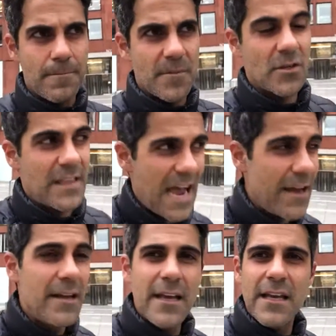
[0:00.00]
So that
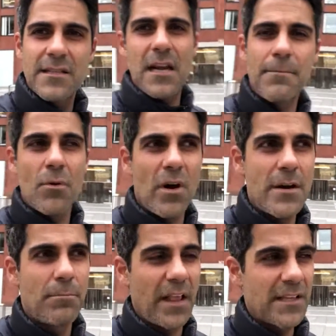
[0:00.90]
is the number 1
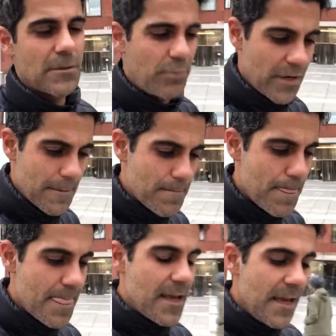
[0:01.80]
place to put it.
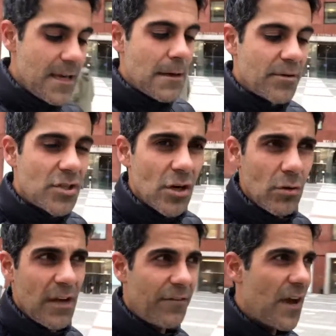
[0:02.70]
Number
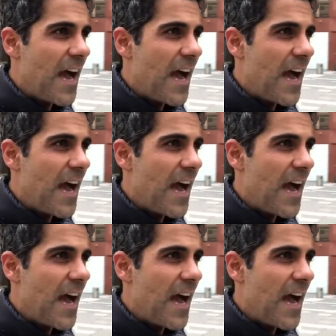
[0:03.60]
2, if you